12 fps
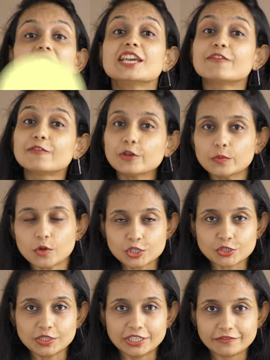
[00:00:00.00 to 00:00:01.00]
If you
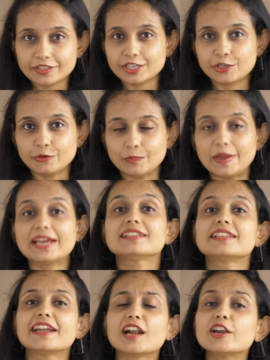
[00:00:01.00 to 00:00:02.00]
want to live in Quebec,
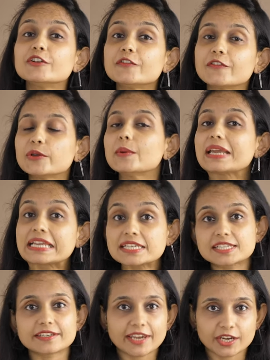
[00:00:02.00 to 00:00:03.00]
there are a few
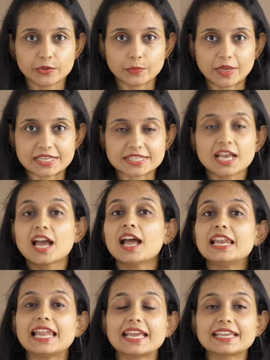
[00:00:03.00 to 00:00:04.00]
indirect ways,
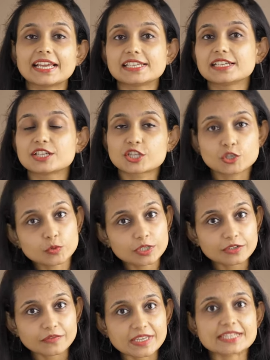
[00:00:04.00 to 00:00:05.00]
like getting a
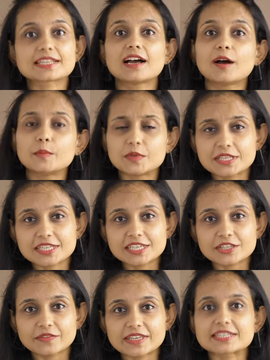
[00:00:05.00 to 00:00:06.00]
student visa,
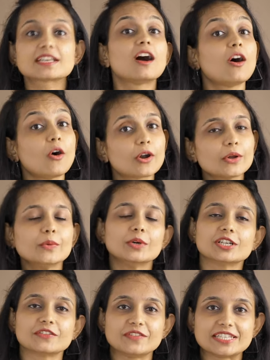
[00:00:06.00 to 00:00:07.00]
business visa, or a
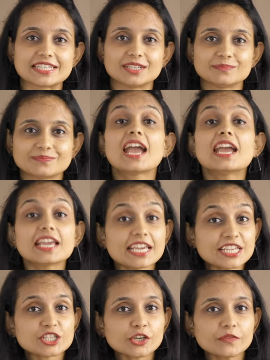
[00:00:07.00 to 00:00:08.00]
work visa.
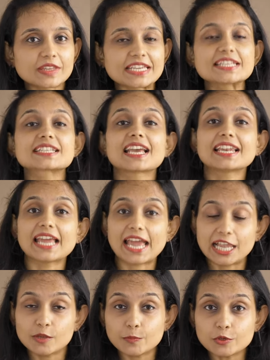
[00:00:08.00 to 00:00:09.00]
Each of these can
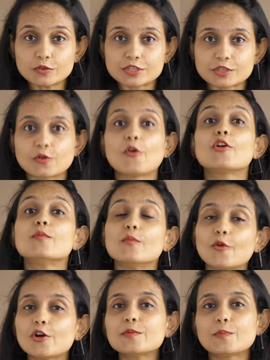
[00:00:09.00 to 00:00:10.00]
help you score
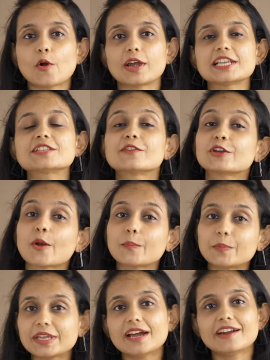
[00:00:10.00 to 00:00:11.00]
more points for your
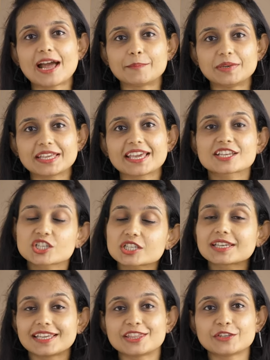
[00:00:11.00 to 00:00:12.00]
PR
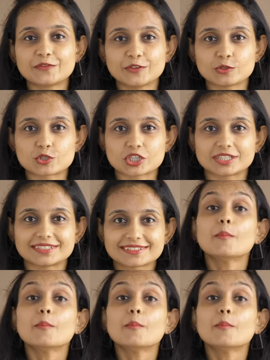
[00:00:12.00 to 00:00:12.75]
application in the future.